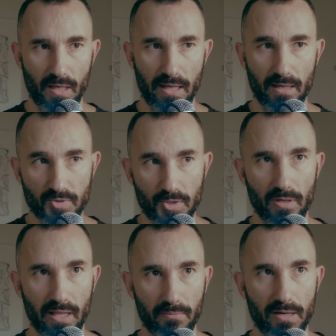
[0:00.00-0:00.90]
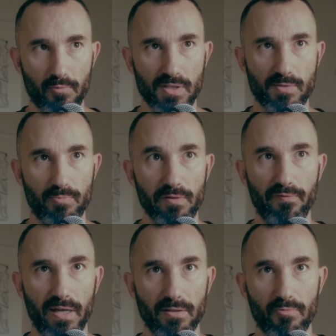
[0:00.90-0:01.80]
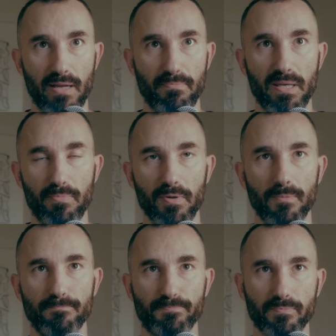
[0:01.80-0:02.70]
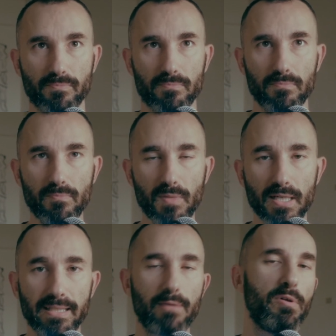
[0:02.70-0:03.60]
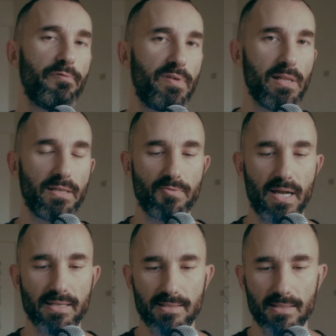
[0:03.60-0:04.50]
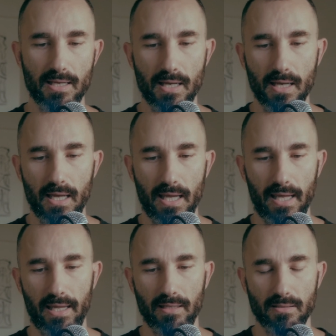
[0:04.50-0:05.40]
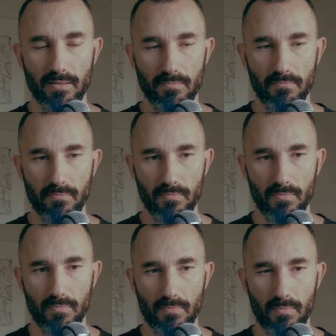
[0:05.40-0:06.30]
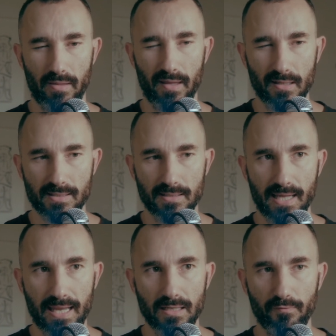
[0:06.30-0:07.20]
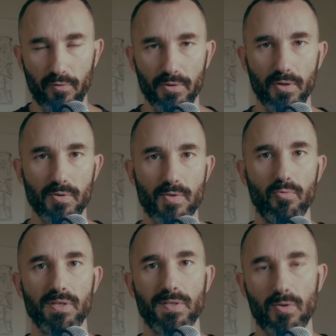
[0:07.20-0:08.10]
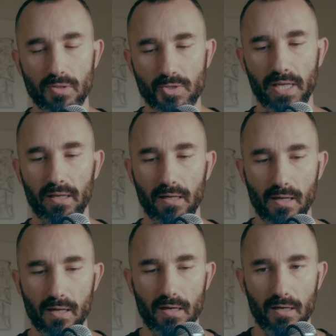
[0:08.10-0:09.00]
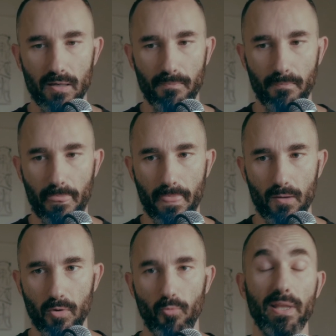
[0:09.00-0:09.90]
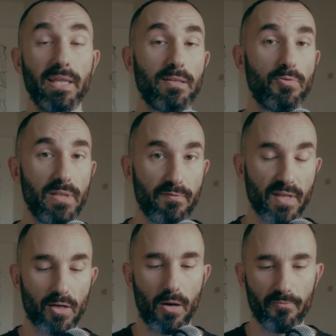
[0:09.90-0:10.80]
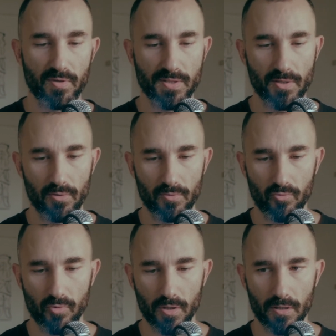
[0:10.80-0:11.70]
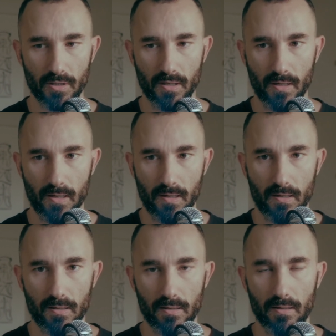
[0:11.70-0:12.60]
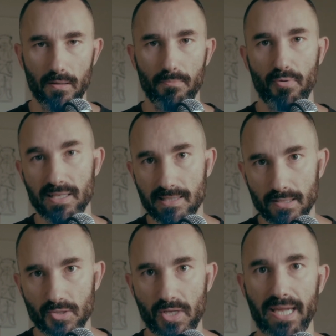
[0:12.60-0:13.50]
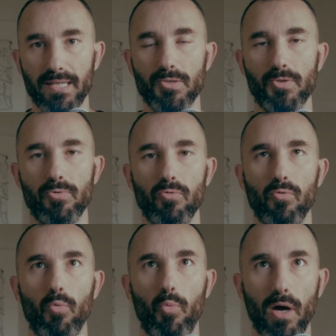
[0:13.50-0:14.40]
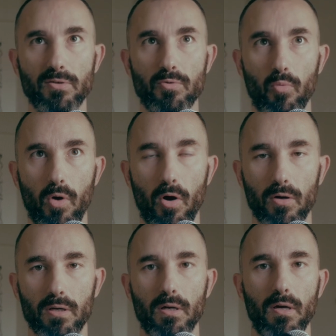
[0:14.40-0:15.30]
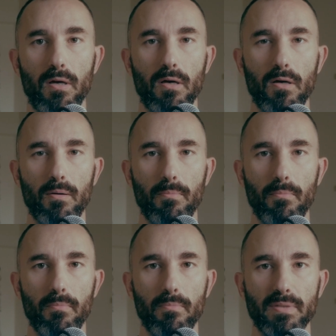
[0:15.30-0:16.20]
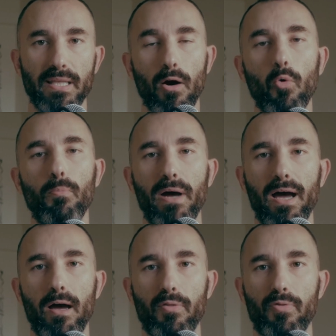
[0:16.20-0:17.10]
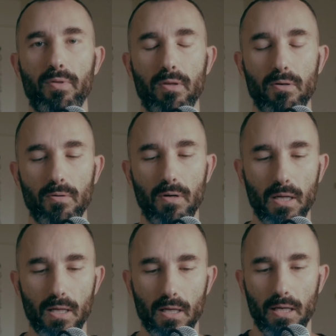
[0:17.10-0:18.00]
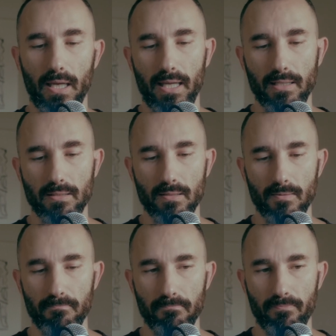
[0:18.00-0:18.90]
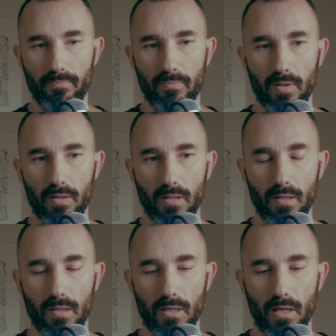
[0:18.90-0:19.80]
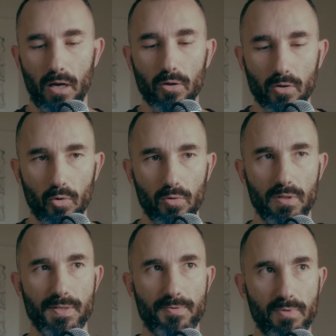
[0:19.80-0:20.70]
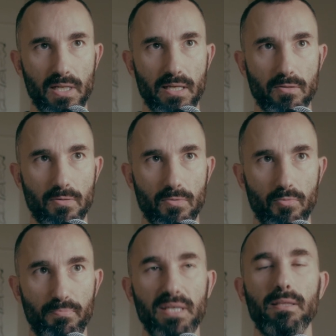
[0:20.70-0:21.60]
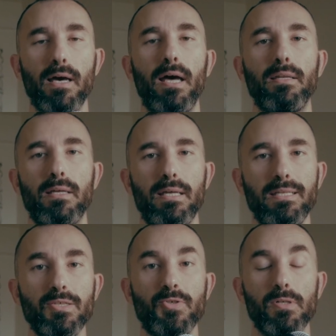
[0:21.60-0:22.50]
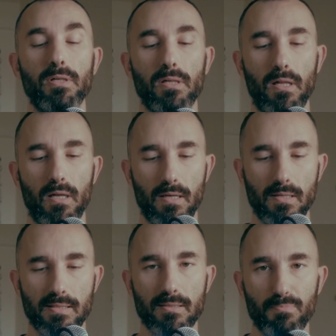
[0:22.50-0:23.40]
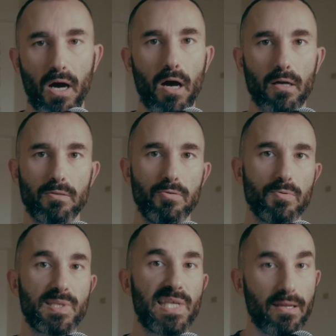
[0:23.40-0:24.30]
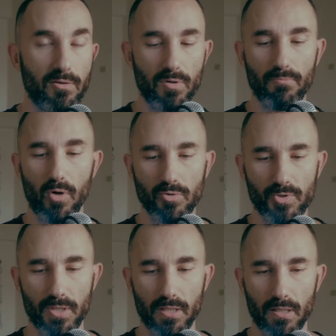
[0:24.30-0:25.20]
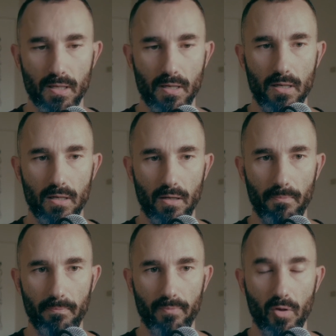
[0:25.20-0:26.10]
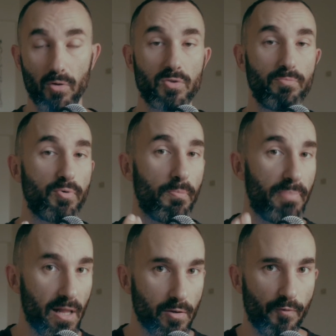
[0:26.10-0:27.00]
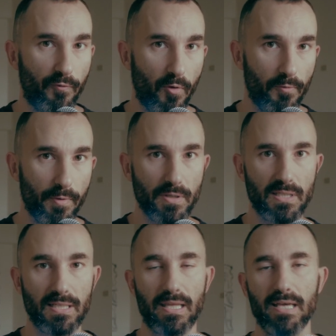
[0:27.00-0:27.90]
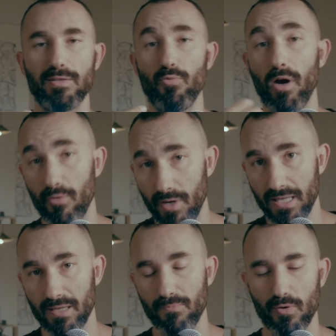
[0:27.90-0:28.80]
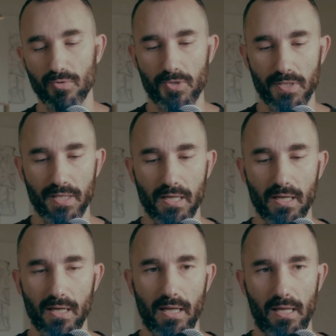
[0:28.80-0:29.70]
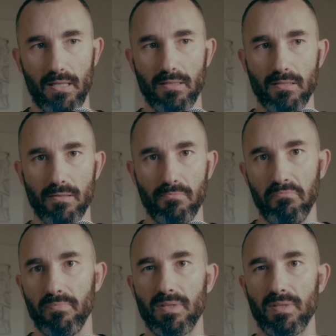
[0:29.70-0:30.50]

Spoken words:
I'm sure like my words will find the right people and they will feel addressed. And I think it's intended for those who are searching, who are willing to leave their comfort zone, who are embracing change, who want to walk their own path, you know. And our goal is really to be that initial spark to set you in motion, or to propel you forward in case you are already in motion. And